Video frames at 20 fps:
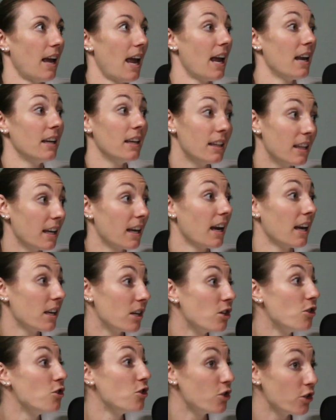anything I
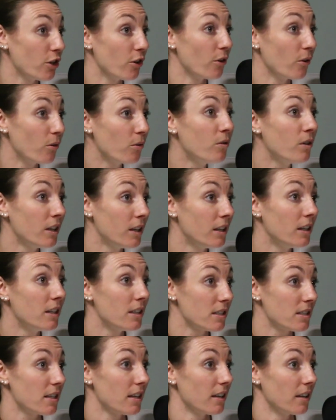can do
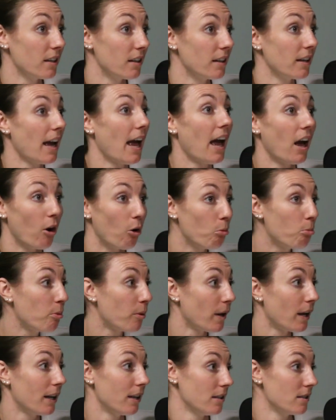to help.
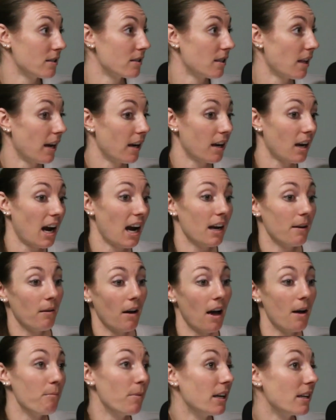And like,
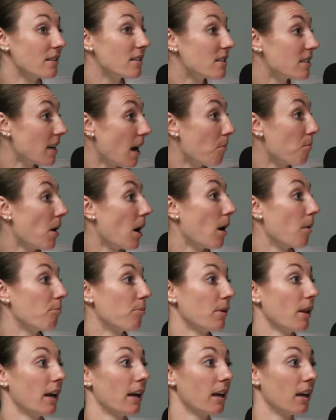I'm going to step
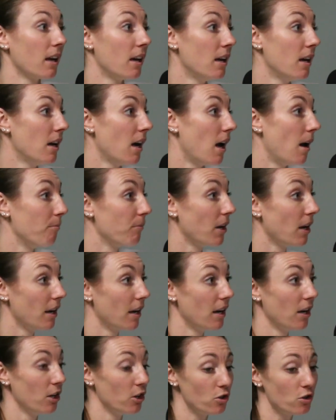up. Like, I'm going
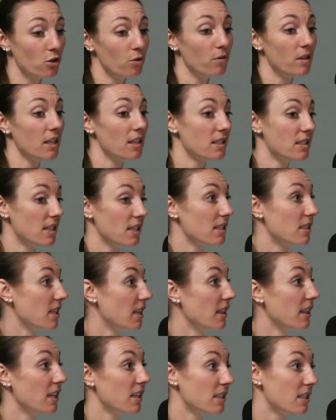to do this, this,
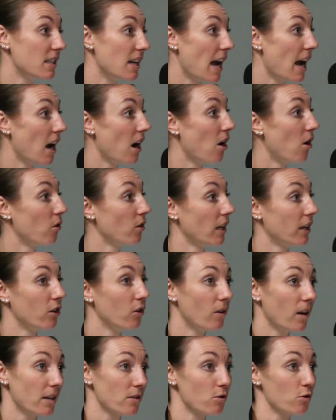and this now. Like,
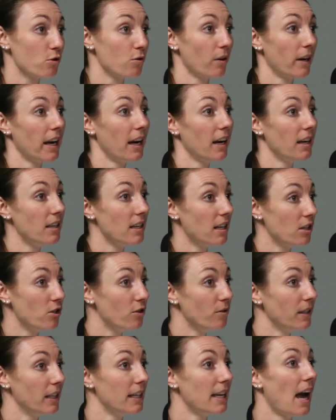you guys are shorthanded.
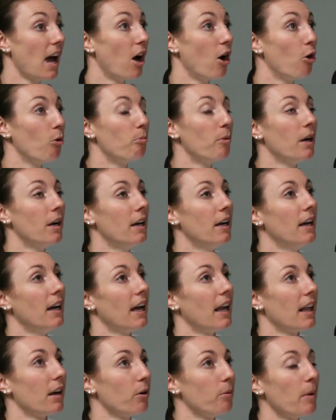You need help.
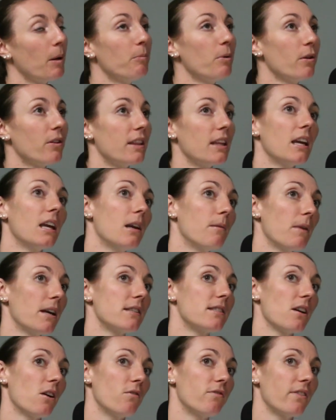And I remember thinking to
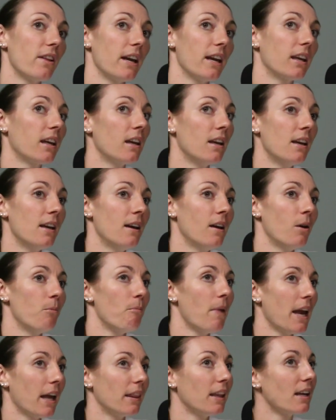myself, like,
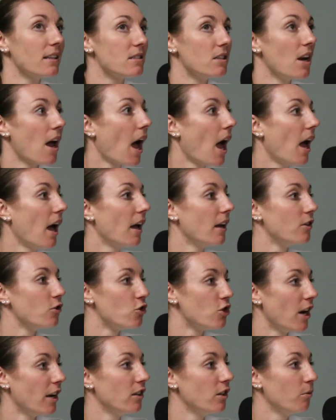man, that's not
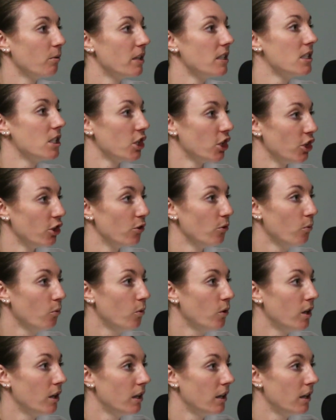genuine to you.